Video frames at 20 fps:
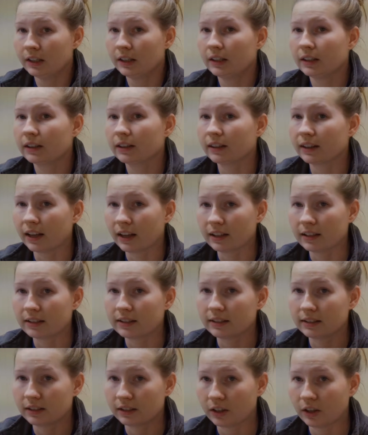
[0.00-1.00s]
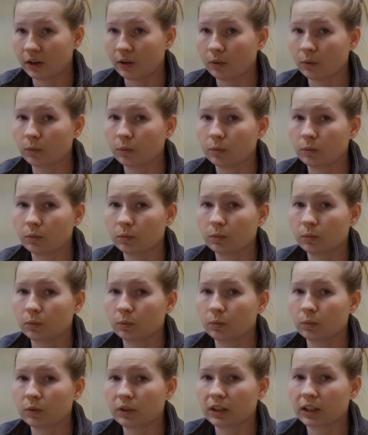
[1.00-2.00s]
that's,
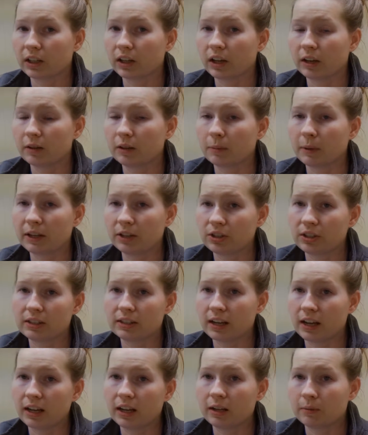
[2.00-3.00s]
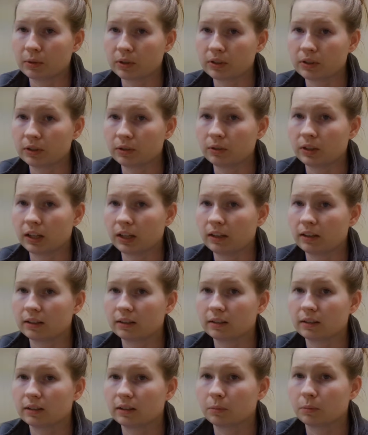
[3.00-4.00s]
the patient's not able to get
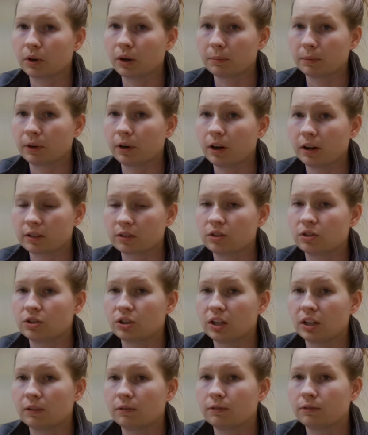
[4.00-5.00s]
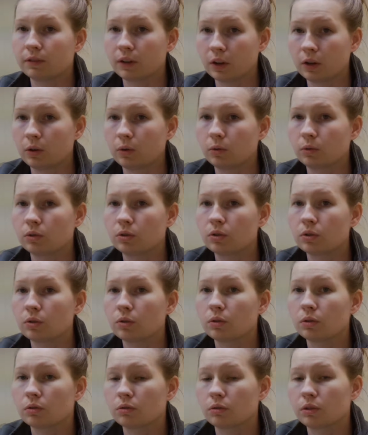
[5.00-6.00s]
the proper oxygen flow
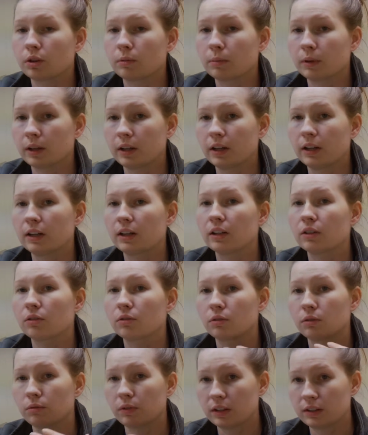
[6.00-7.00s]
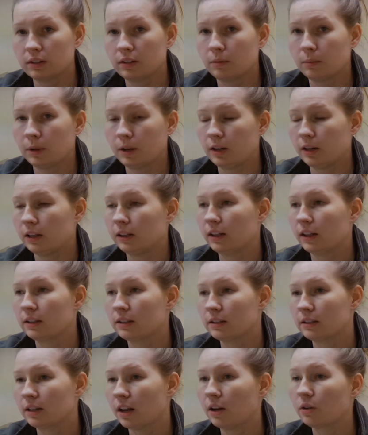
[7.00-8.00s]
through their blood and through the rest of their body. That's
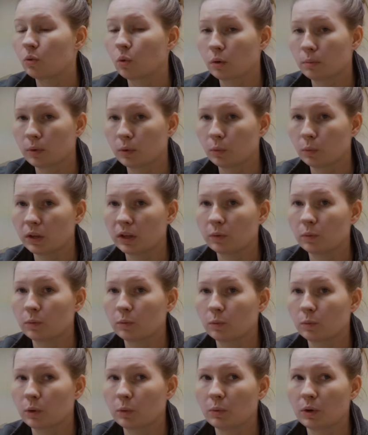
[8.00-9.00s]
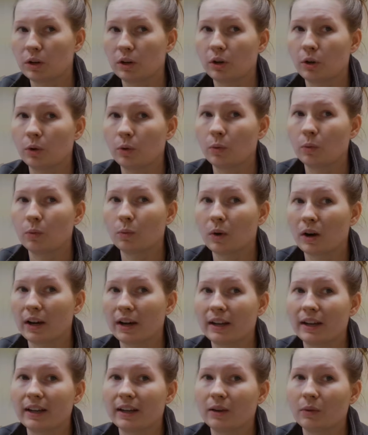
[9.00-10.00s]
not normal. We want to know
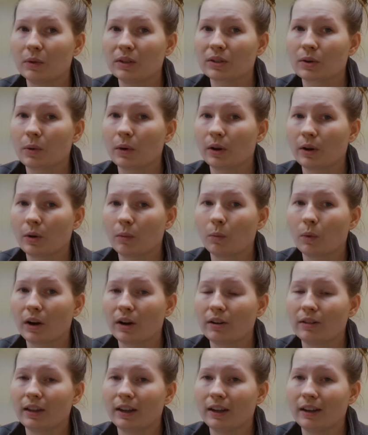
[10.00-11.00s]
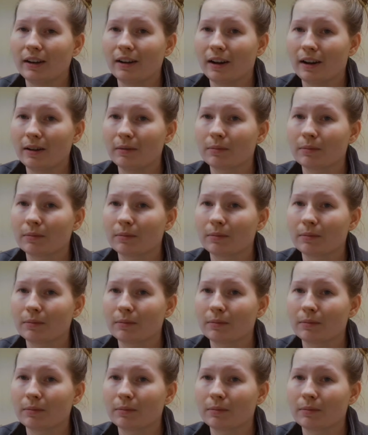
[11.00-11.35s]
what's going on. Why are they not